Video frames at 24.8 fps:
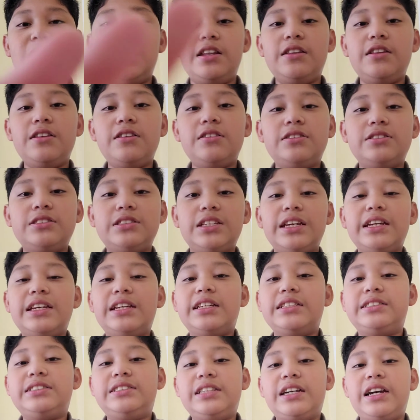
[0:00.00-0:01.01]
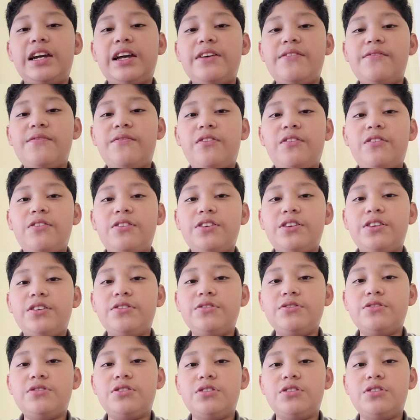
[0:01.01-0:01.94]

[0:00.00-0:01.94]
it looks like it's time for you